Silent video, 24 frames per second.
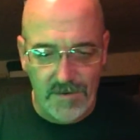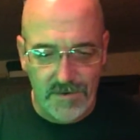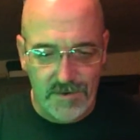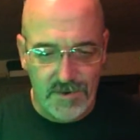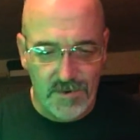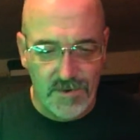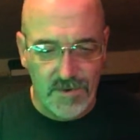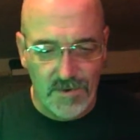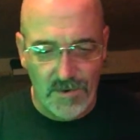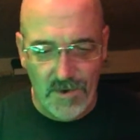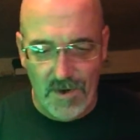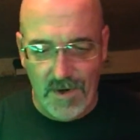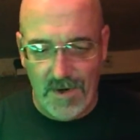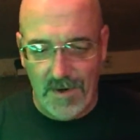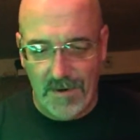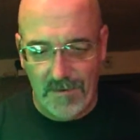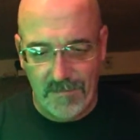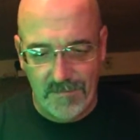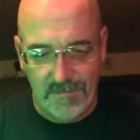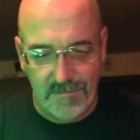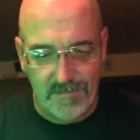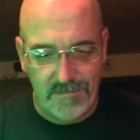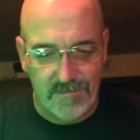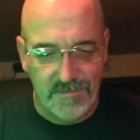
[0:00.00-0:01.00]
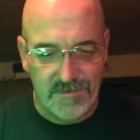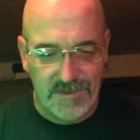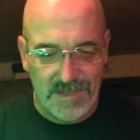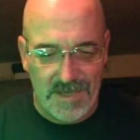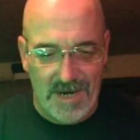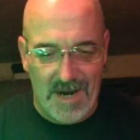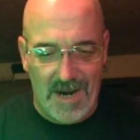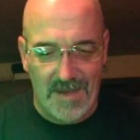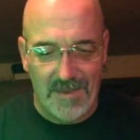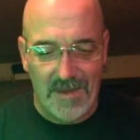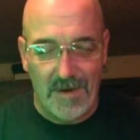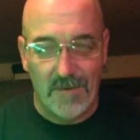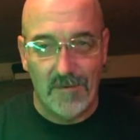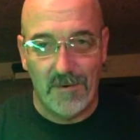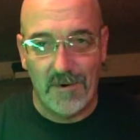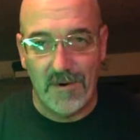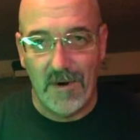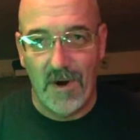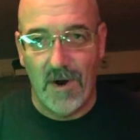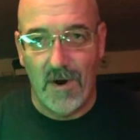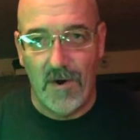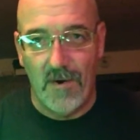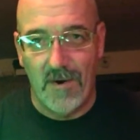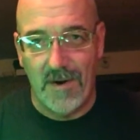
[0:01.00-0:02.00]
to see how that would
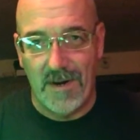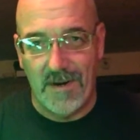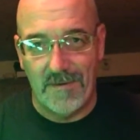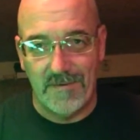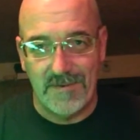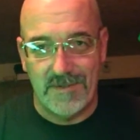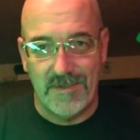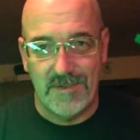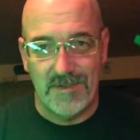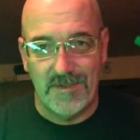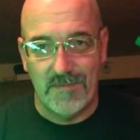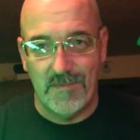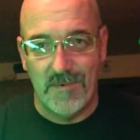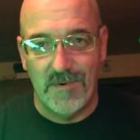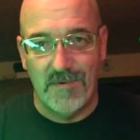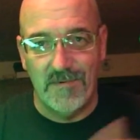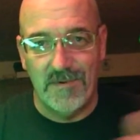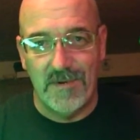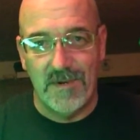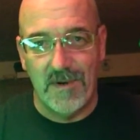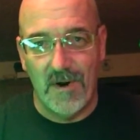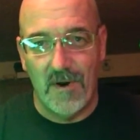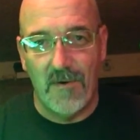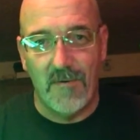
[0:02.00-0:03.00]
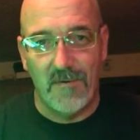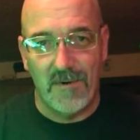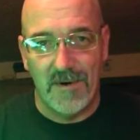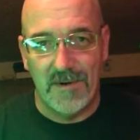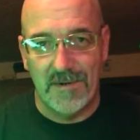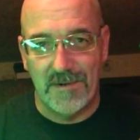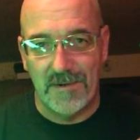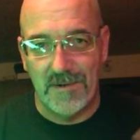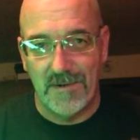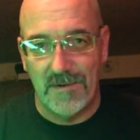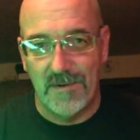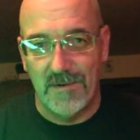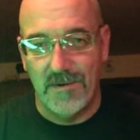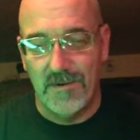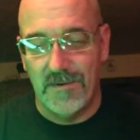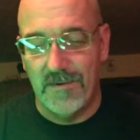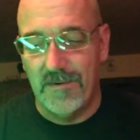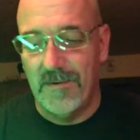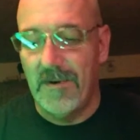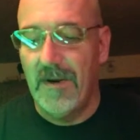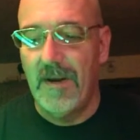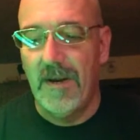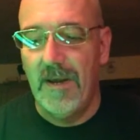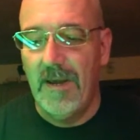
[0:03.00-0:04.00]
go, and I've since moved it over into the new
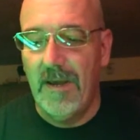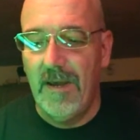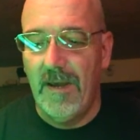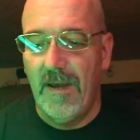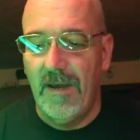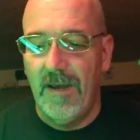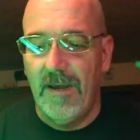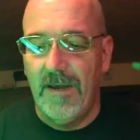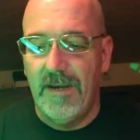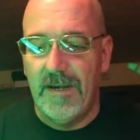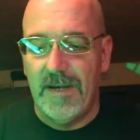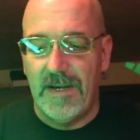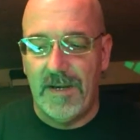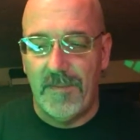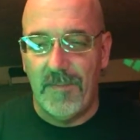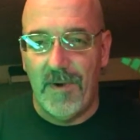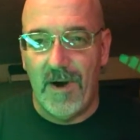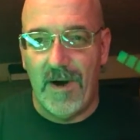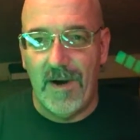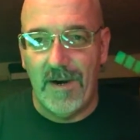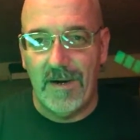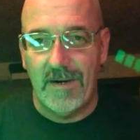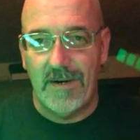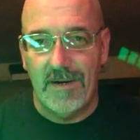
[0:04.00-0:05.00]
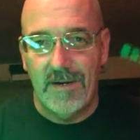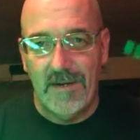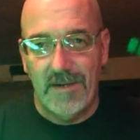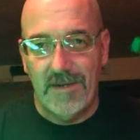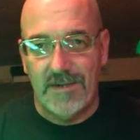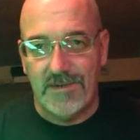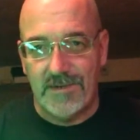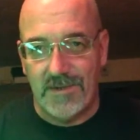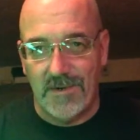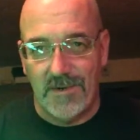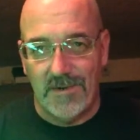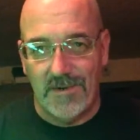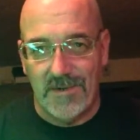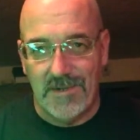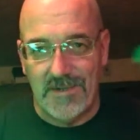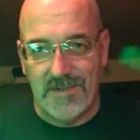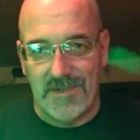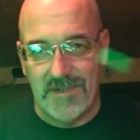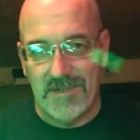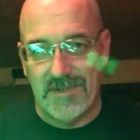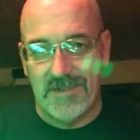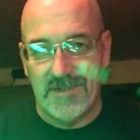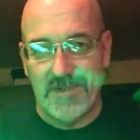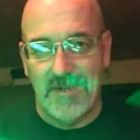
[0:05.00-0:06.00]
Epoch. So this
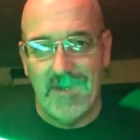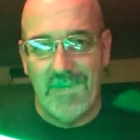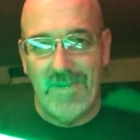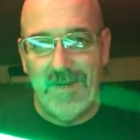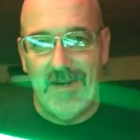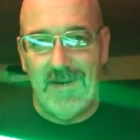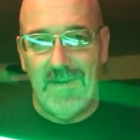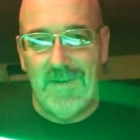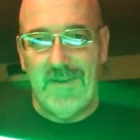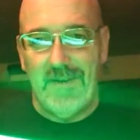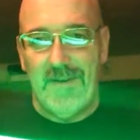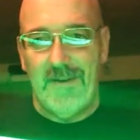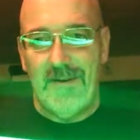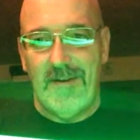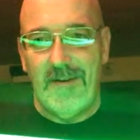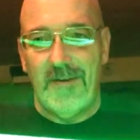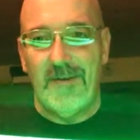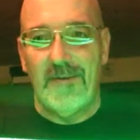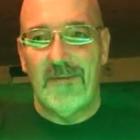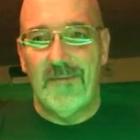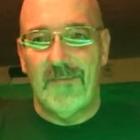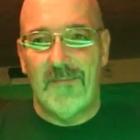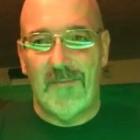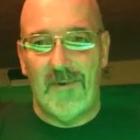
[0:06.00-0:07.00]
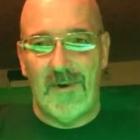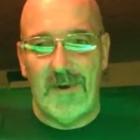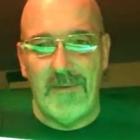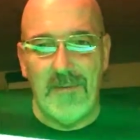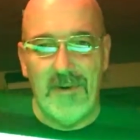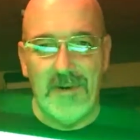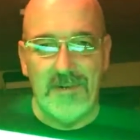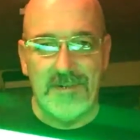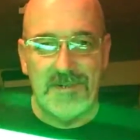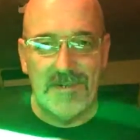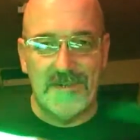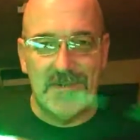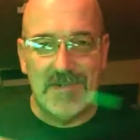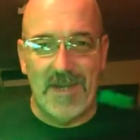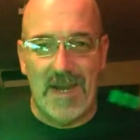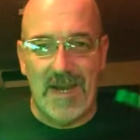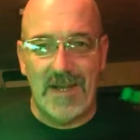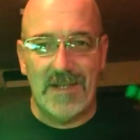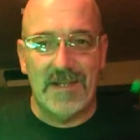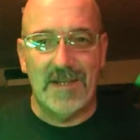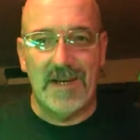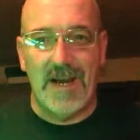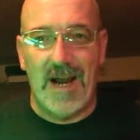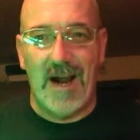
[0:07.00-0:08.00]
is pretty much
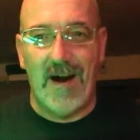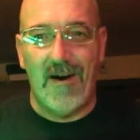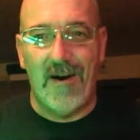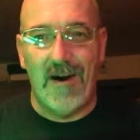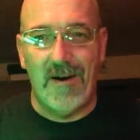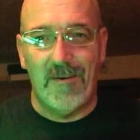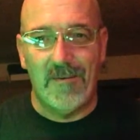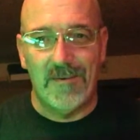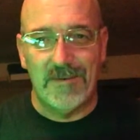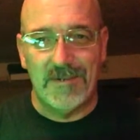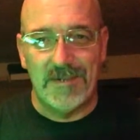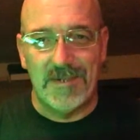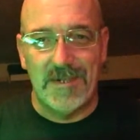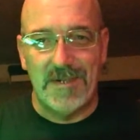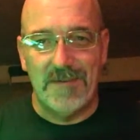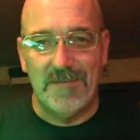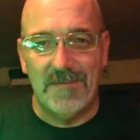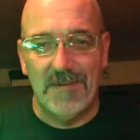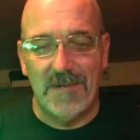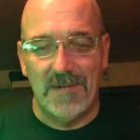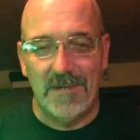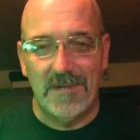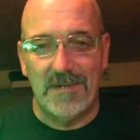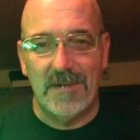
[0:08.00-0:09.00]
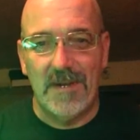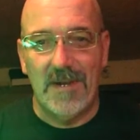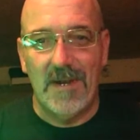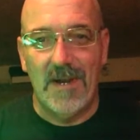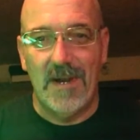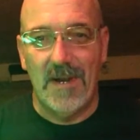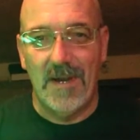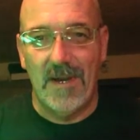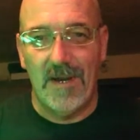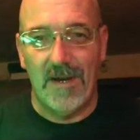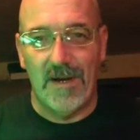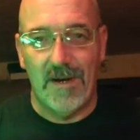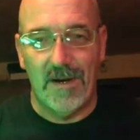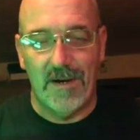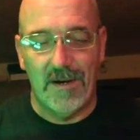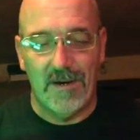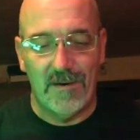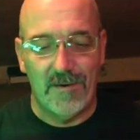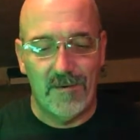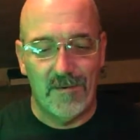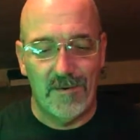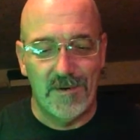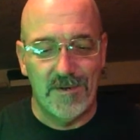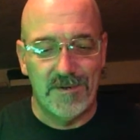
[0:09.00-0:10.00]
exactly how I received it.
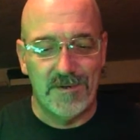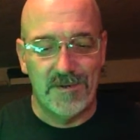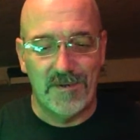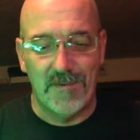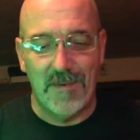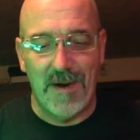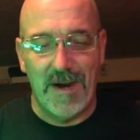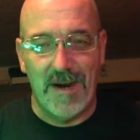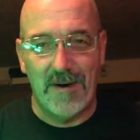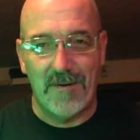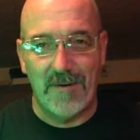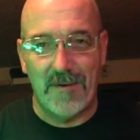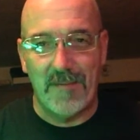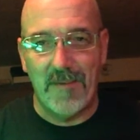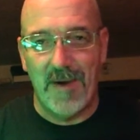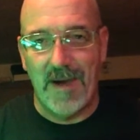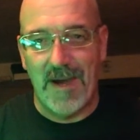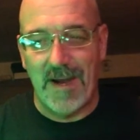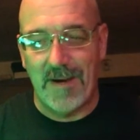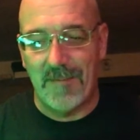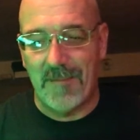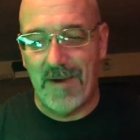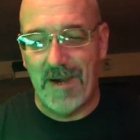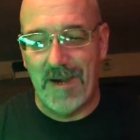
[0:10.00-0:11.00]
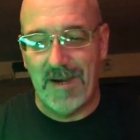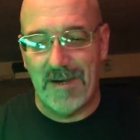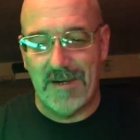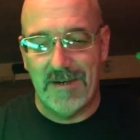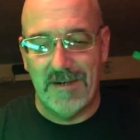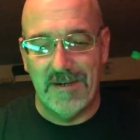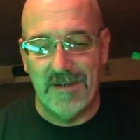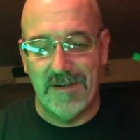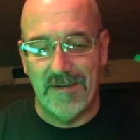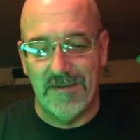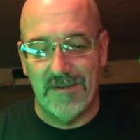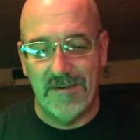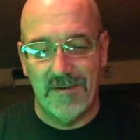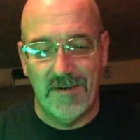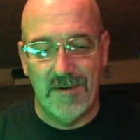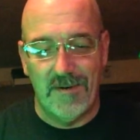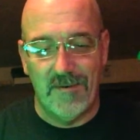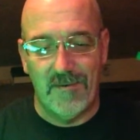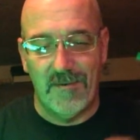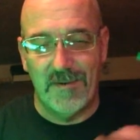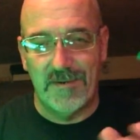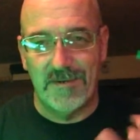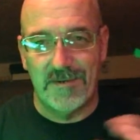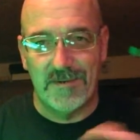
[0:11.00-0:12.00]
Original battery pack back in,
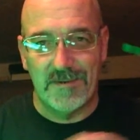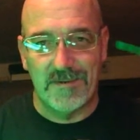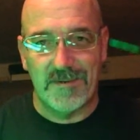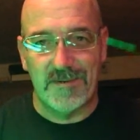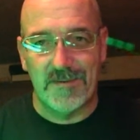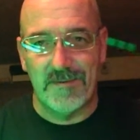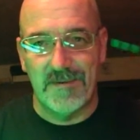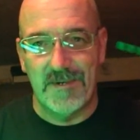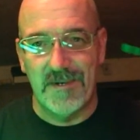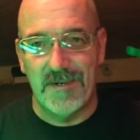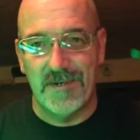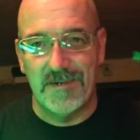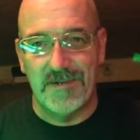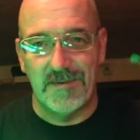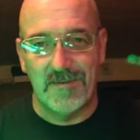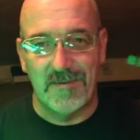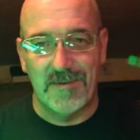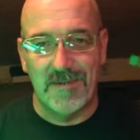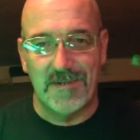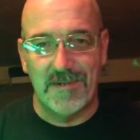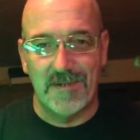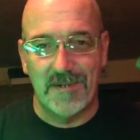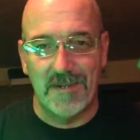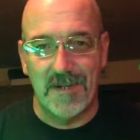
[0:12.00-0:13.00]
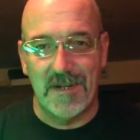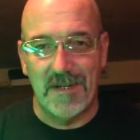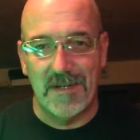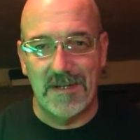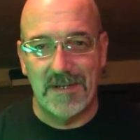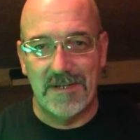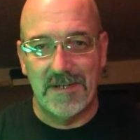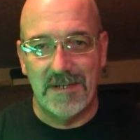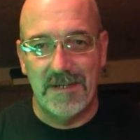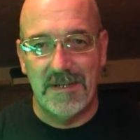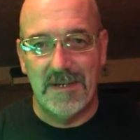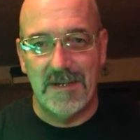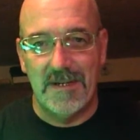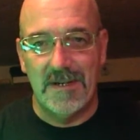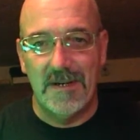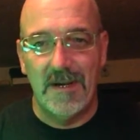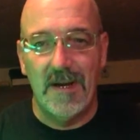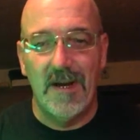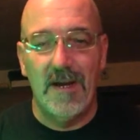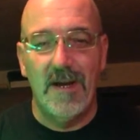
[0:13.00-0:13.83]
original switch, original LED.